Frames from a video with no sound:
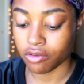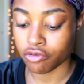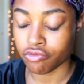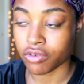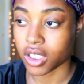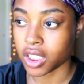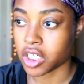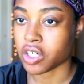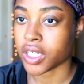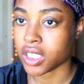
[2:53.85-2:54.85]
really
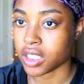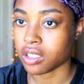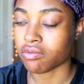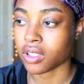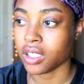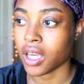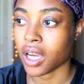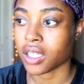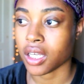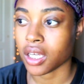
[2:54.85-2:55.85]
crazy really
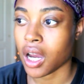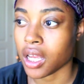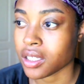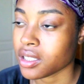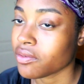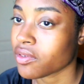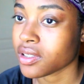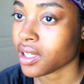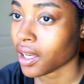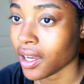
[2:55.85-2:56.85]
hectic honestly for
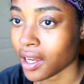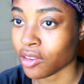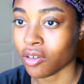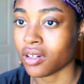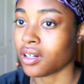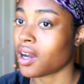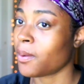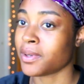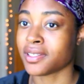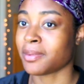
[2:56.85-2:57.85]
a second i thought i
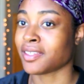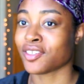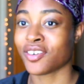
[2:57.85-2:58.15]
wasn't about to